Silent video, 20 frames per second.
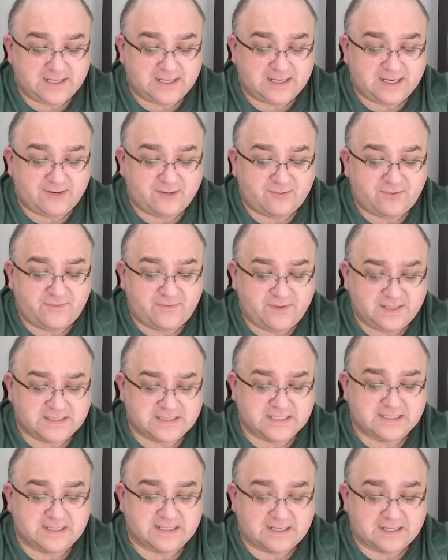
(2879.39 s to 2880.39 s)
he
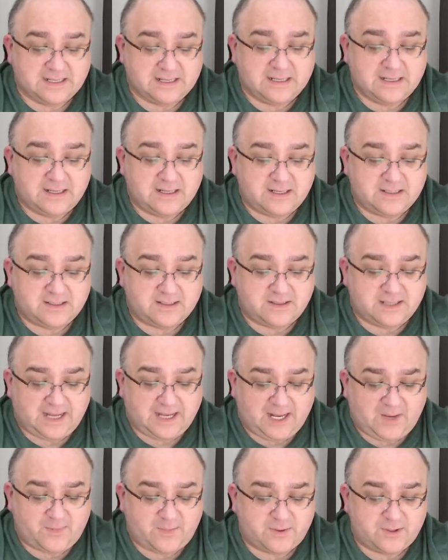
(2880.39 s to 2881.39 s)
reverses it until the
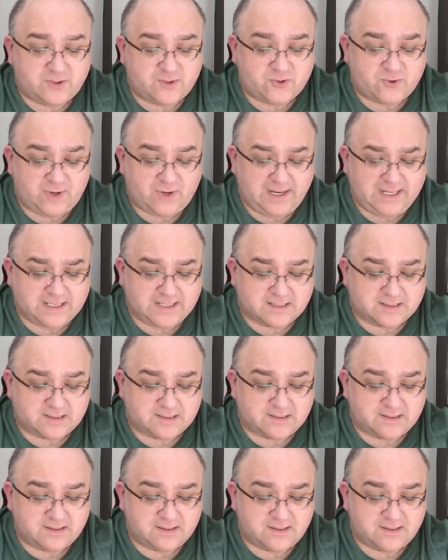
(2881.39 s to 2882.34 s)
apple drains.